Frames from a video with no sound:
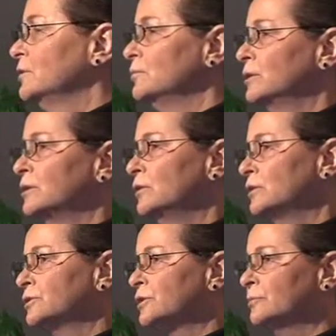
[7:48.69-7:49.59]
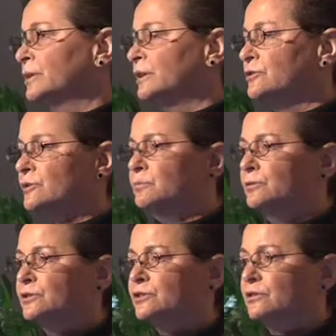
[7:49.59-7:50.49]
with long-term care
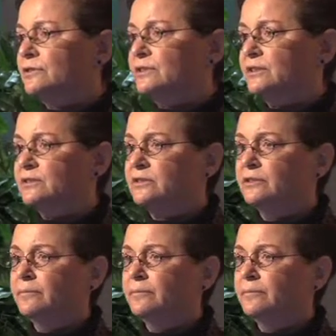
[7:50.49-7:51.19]
support services.